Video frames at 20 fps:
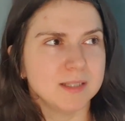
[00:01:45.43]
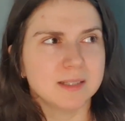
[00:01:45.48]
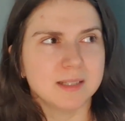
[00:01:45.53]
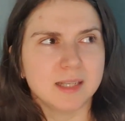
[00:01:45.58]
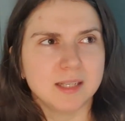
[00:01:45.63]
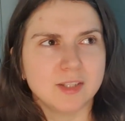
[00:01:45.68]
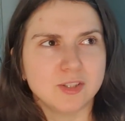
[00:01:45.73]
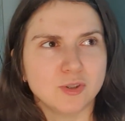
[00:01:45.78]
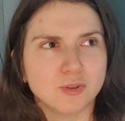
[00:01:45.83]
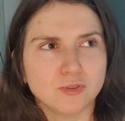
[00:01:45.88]

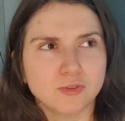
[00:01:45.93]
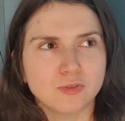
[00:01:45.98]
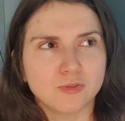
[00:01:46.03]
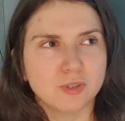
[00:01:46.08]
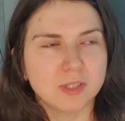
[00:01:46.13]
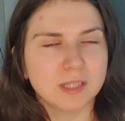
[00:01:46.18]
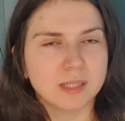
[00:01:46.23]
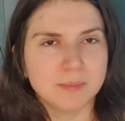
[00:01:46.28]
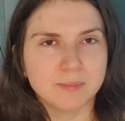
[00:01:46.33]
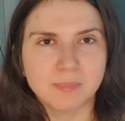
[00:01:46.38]
They don't
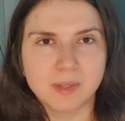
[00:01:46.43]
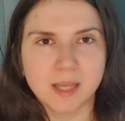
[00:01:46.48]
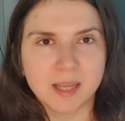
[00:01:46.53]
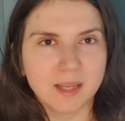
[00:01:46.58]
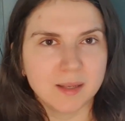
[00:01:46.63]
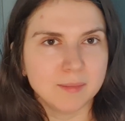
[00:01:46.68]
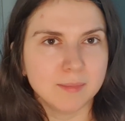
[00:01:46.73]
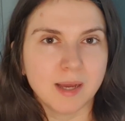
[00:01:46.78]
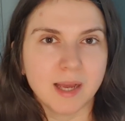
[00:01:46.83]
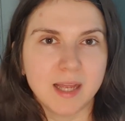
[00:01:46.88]
really
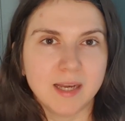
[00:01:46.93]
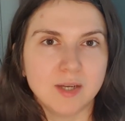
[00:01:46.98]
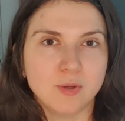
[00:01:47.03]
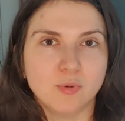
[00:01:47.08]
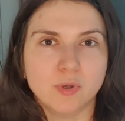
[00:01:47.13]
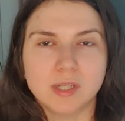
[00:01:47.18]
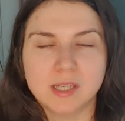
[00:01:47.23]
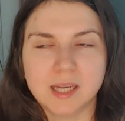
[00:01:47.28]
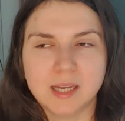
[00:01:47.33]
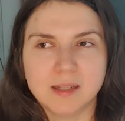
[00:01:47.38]
blame
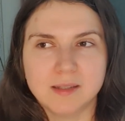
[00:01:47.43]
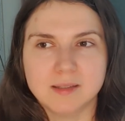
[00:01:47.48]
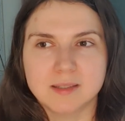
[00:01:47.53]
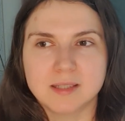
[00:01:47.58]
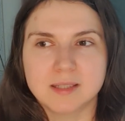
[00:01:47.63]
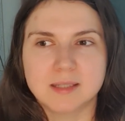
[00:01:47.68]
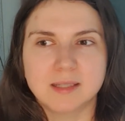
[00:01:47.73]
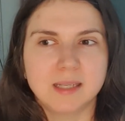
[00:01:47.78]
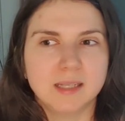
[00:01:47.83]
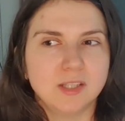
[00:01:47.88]
anyone
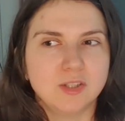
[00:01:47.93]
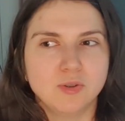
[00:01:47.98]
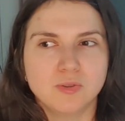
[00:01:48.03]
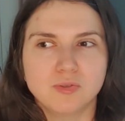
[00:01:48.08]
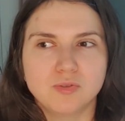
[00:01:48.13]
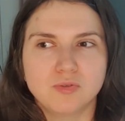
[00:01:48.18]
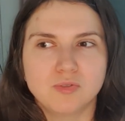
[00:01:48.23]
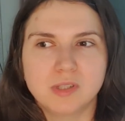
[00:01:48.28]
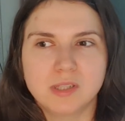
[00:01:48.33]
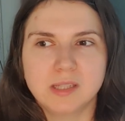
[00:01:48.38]
else, they
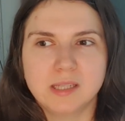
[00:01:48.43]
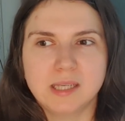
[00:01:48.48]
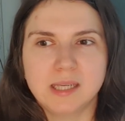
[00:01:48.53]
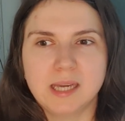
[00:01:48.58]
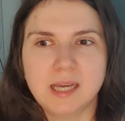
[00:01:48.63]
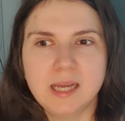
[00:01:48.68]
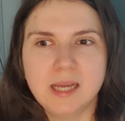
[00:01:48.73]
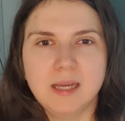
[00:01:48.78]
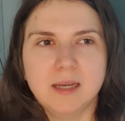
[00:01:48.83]
don't really